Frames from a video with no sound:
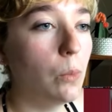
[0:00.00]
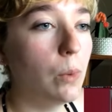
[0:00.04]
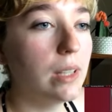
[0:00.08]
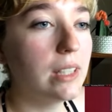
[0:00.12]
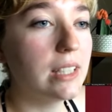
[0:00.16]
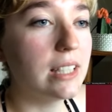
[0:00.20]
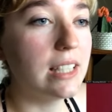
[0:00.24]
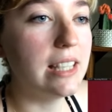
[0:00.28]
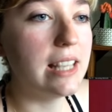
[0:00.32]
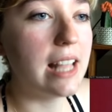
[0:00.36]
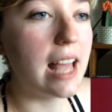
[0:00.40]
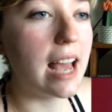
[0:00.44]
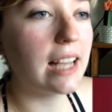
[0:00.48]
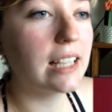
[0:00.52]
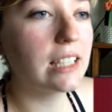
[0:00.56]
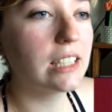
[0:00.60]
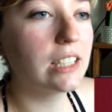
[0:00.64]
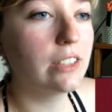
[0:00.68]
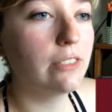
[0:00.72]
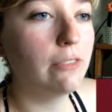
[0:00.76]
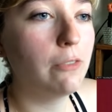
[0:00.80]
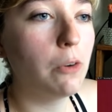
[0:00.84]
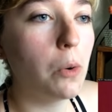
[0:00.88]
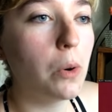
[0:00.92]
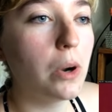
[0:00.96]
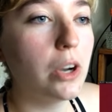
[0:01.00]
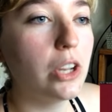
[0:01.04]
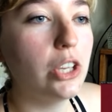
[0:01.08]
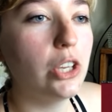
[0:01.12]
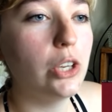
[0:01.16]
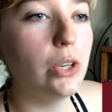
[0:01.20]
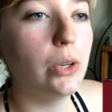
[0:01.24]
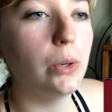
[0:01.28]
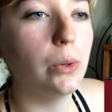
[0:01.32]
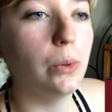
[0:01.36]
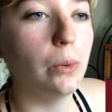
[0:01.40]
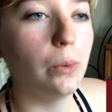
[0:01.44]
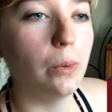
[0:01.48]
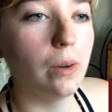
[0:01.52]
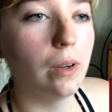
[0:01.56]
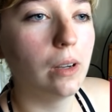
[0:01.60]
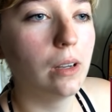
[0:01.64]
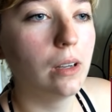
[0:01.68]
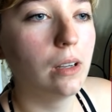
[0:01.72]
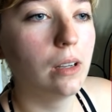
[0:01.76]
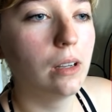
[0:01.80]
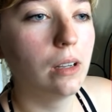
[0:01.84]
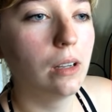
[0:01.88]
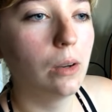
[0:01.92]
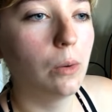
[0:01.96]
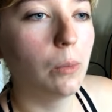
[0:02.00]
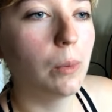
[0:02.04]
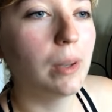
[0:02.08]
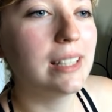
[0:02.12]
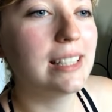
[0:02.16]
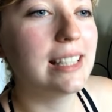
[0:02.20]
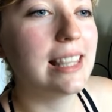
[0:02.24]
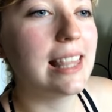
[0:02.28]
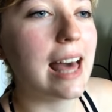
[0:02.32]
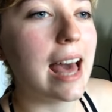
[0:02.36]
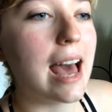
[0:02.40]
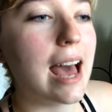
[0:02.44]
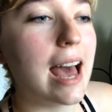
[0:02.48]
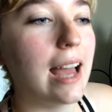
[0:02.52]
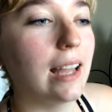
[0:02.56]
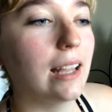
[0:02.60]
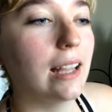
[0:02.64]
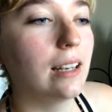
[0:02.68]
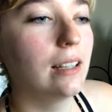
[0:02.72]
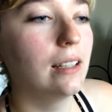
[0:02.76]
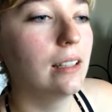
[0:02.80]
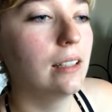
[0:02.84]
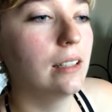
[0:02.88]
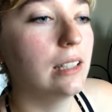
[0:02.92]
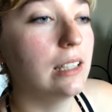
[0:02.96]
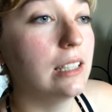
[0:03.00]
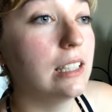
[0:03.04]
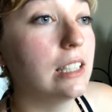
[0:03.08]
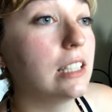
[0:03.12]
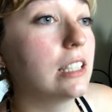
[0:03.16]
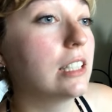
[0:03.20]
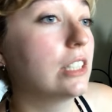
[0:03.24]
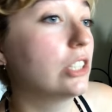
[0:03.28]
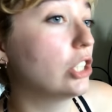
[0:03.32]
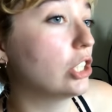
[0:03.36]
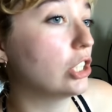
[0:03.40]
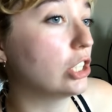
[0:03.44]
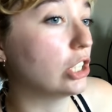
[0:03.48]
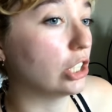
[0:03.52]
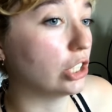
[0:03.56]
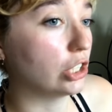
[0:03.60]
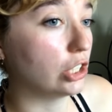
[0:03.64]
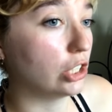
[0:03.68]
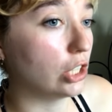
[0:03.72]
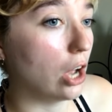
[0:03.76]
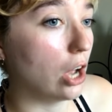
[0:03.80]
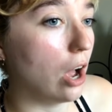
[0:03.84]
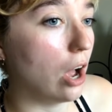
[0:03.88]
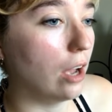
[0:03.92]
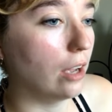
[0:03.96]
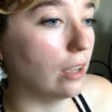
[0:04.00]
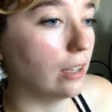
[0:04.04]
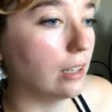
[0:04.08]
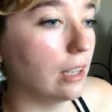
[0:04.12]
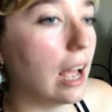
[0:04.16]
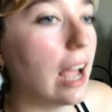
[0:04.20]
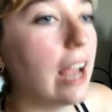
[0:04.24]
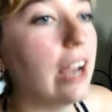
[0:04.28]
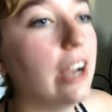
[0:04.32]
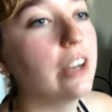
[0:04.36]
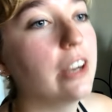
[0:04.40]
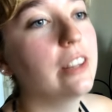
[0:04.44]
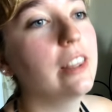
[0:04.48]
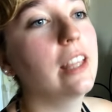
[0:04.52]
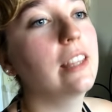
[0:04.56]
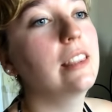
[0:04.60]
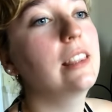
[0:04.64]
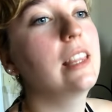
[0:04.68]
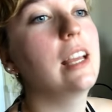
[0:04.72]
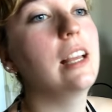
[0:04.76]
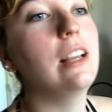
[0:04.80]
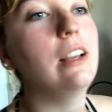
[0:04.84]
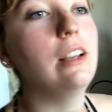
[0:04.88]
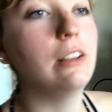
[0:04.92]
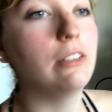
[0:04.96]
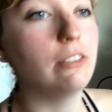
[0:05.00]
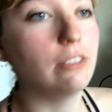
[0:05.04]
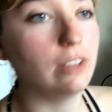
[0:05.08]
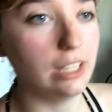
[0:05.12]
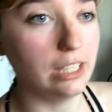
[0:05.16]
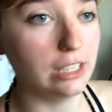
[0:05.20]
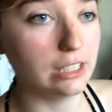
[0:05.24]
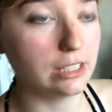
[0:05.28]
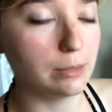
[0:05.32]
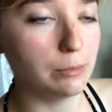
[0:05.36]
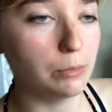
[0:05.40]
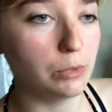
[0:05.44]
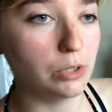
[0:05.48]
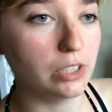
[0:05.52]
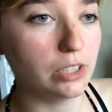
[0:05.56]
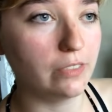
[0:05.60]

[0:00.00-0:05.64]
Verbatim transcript: What's next for you? What's that? Is this just a song? I heard that they released a